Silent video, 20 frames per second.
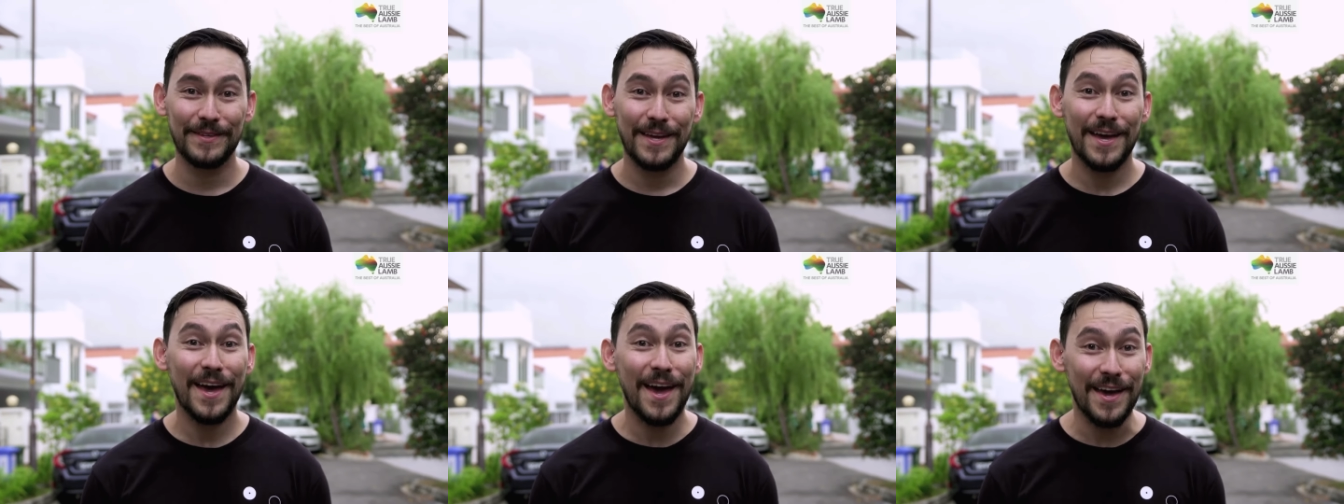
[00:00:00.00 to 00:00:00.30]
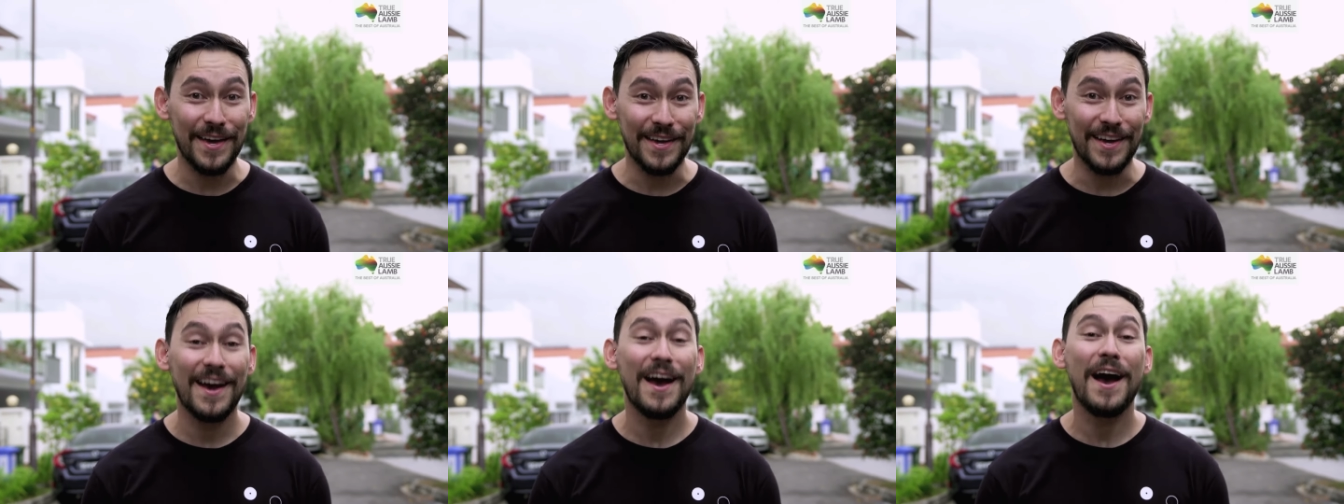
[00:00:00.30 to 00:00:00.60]

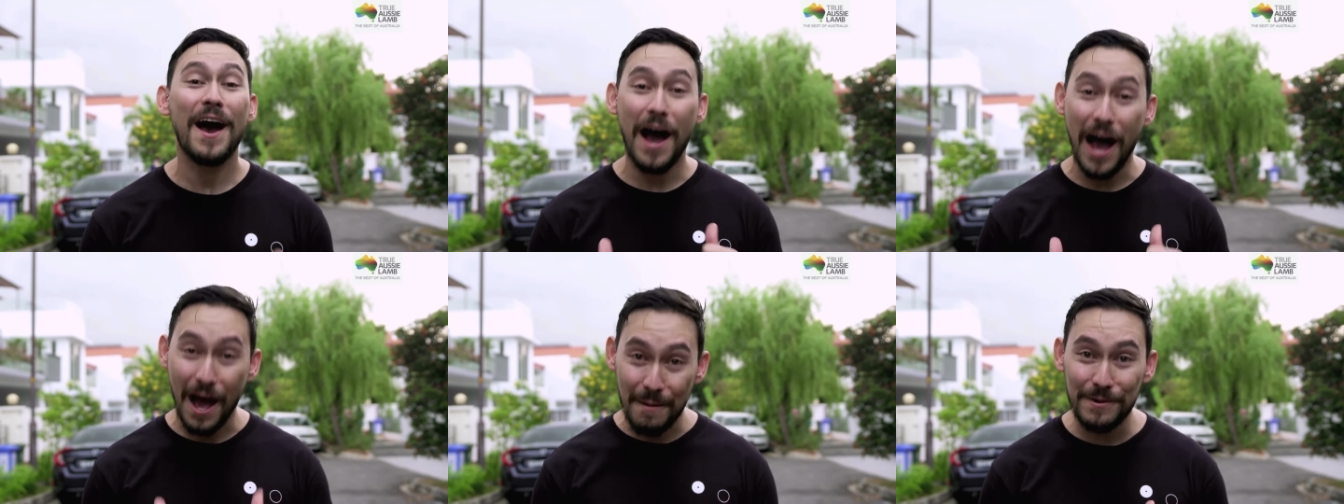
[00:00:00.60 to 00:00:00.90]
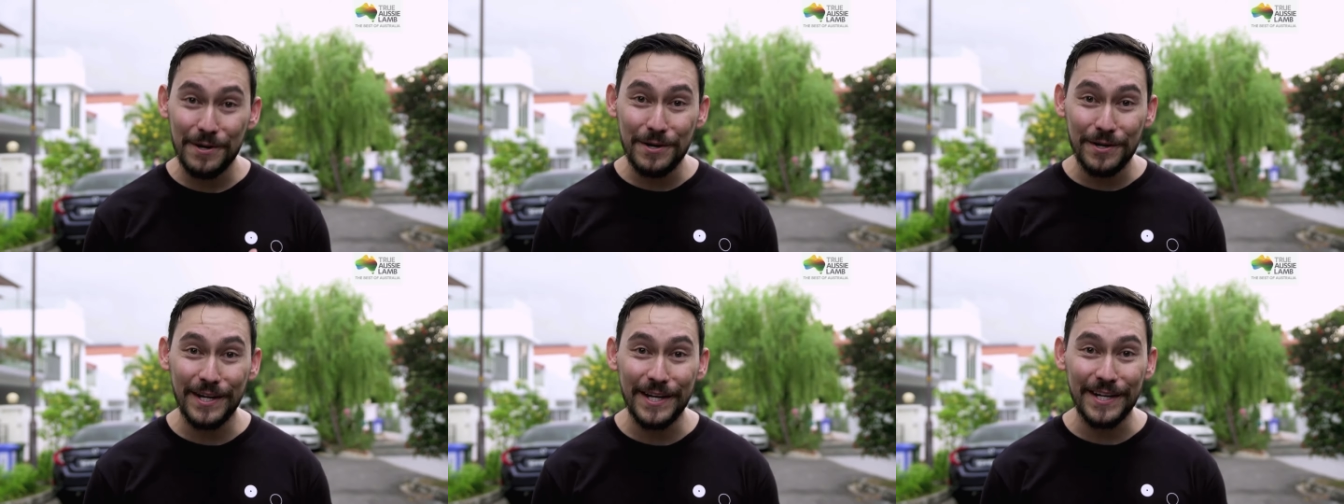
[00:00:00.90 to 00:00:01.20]
Hey, I'm a
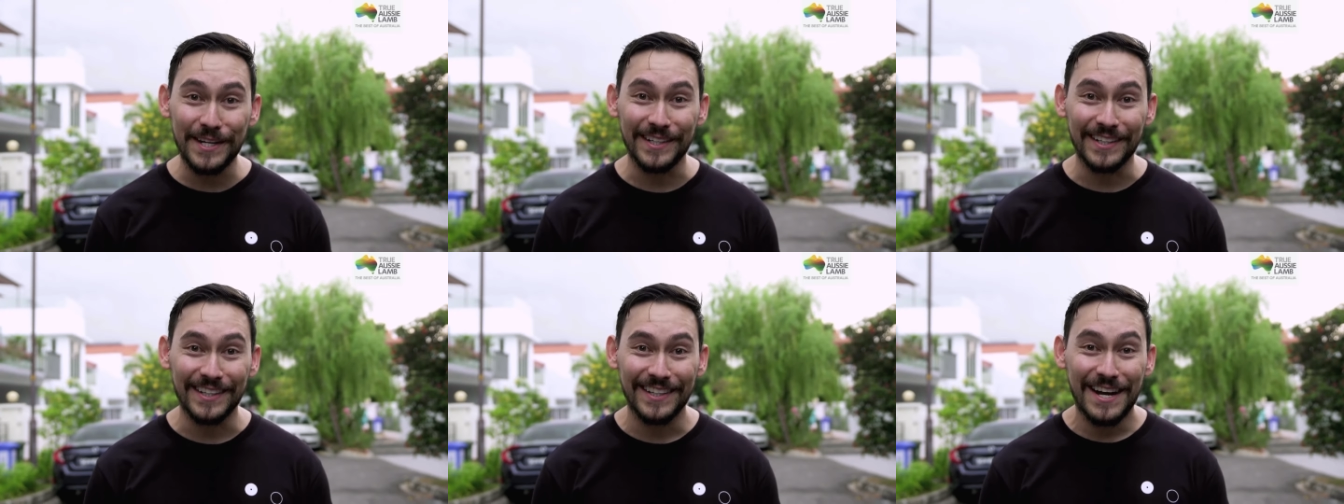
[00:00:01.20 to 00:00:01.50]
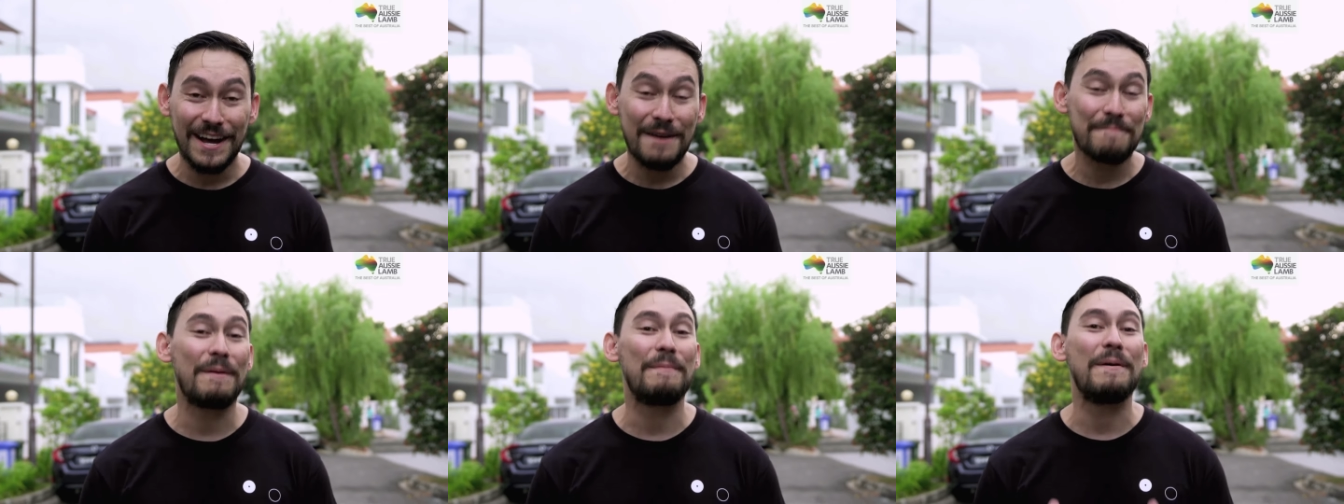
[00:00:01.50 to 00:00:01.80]
good eater,
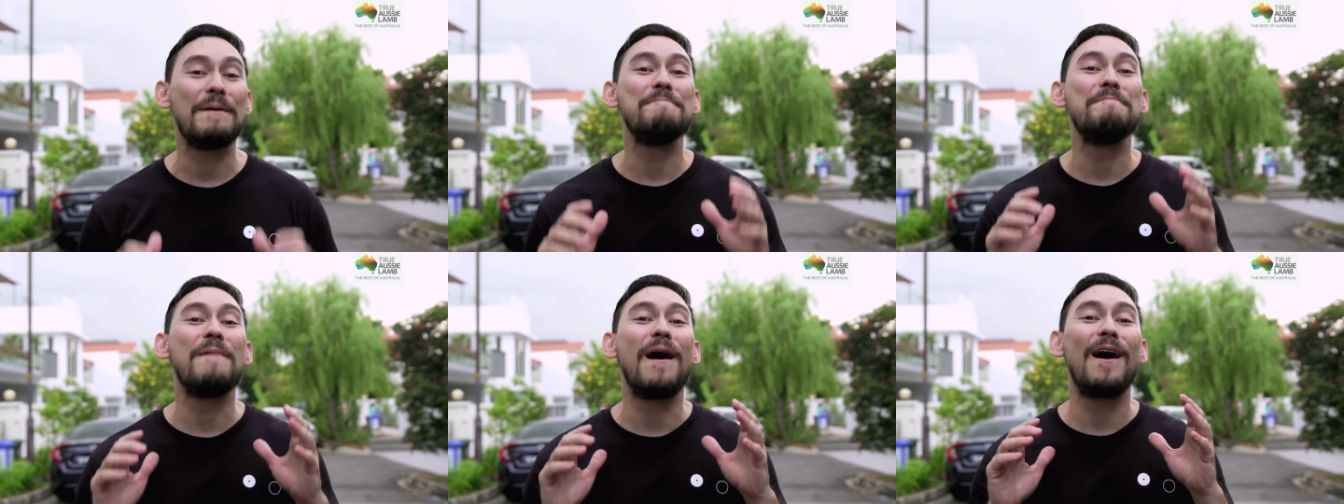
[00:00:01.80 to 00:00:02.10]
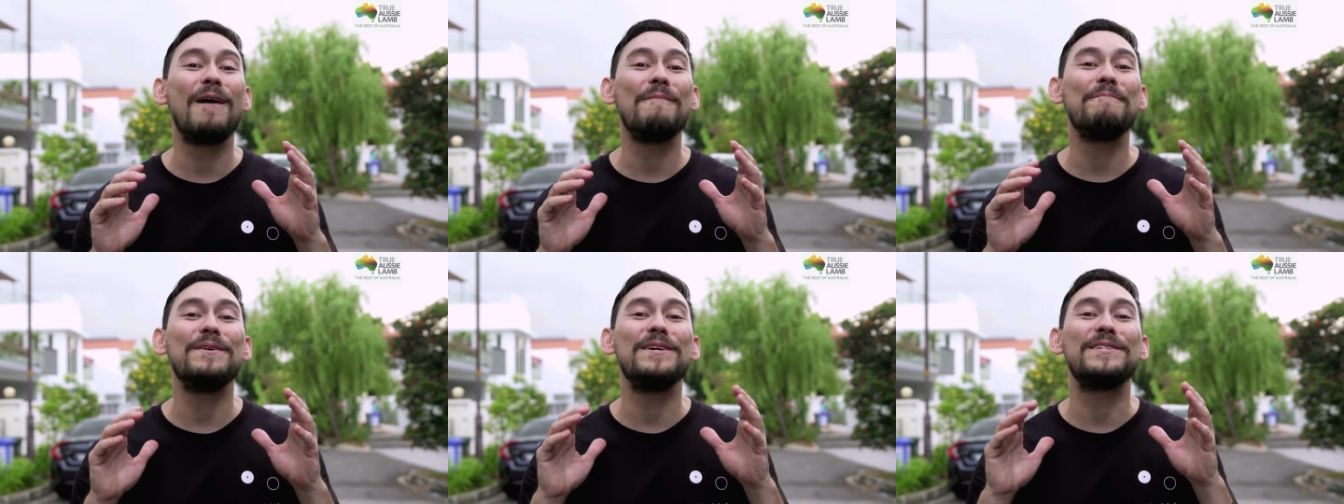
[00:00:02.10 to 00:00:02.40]
but my
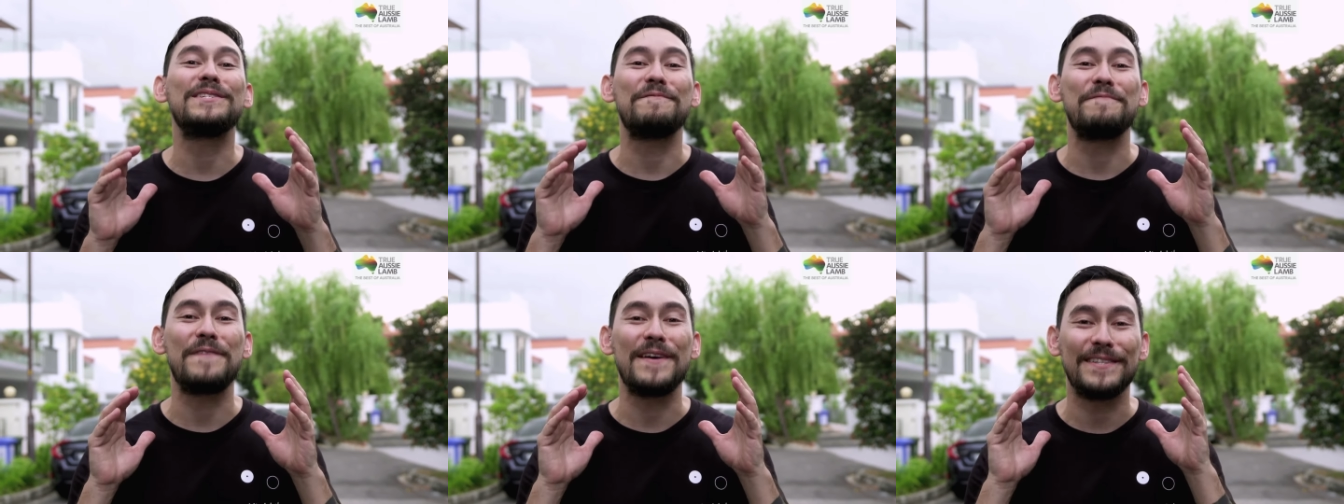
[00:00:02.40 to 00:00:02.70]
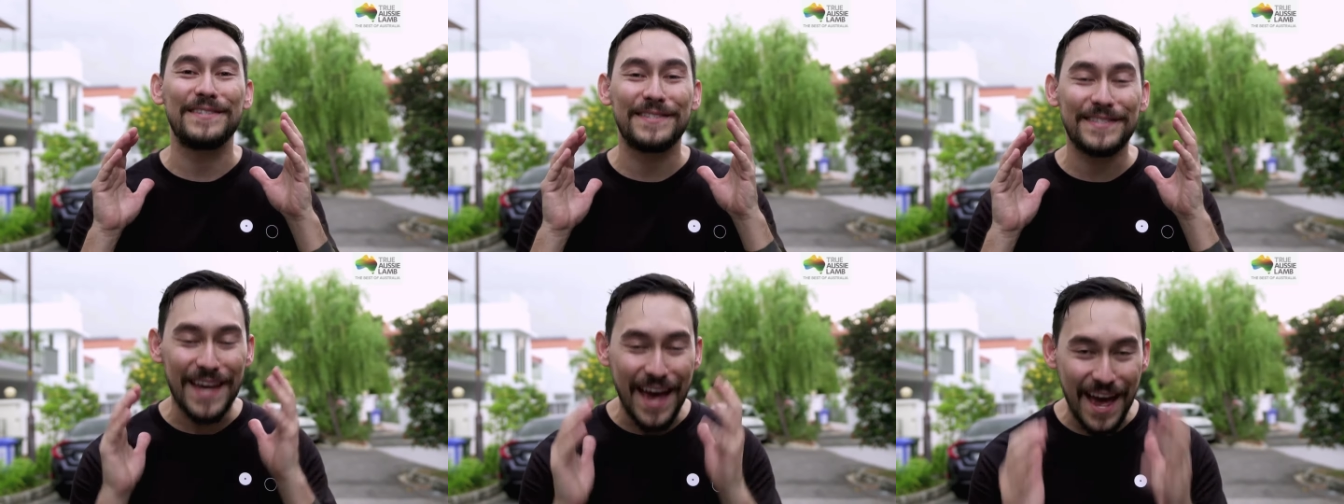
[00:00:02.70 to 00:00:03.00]
mom is a
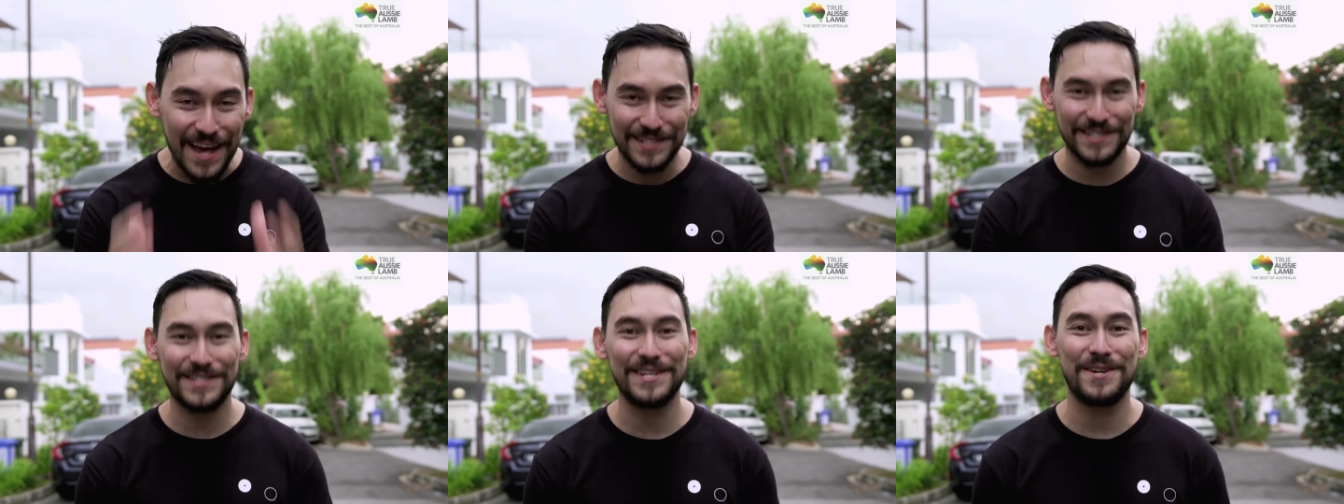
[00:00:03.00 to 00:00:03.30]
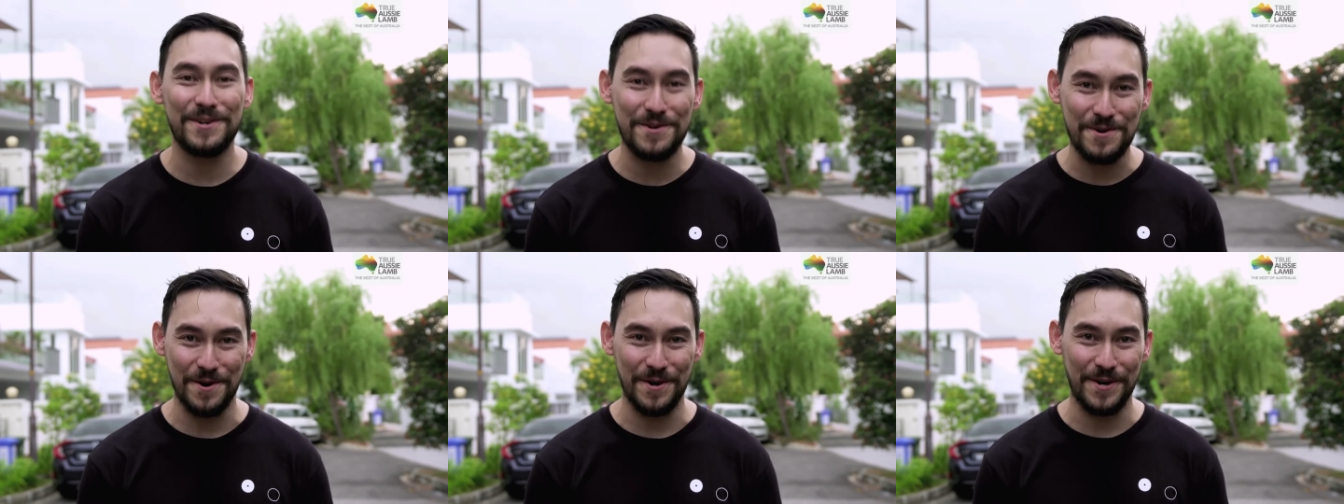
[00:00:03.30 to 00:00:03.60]
fantastic
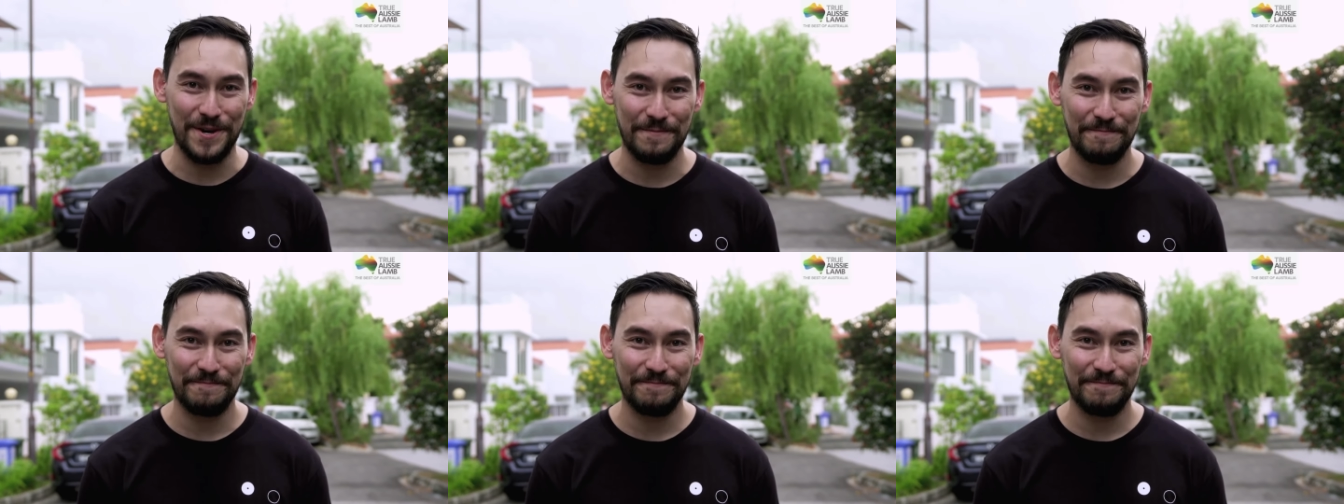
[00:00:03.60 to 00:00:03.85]
cook.